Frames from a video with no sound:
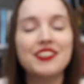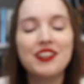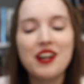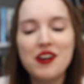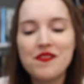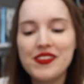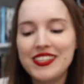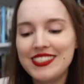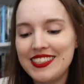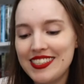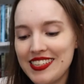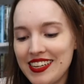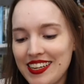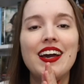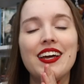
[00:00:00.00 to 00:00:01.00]
the
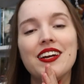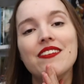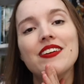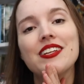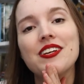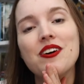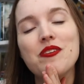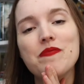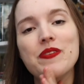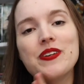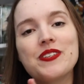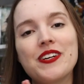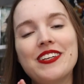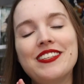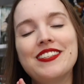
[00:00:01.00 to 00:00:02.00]
comments. And I really hope you
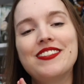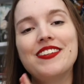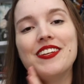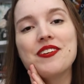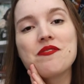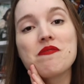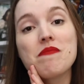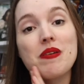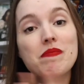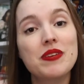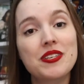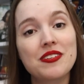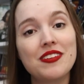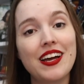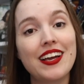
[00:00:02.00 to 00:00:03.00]
enjoyed this video. Remember
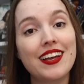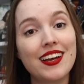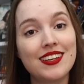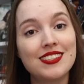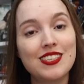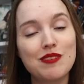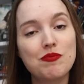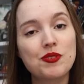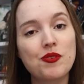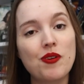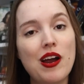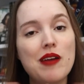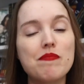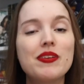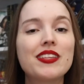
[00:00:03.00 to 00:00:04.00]
to like and
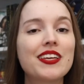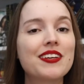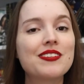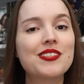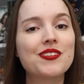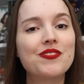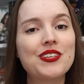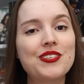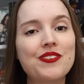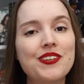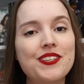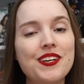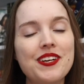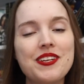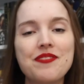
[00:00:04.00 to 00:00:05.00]
subscribe, and thank you so much for
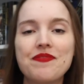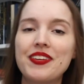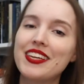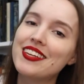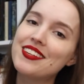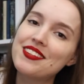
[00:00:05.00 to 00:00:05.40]
joining me.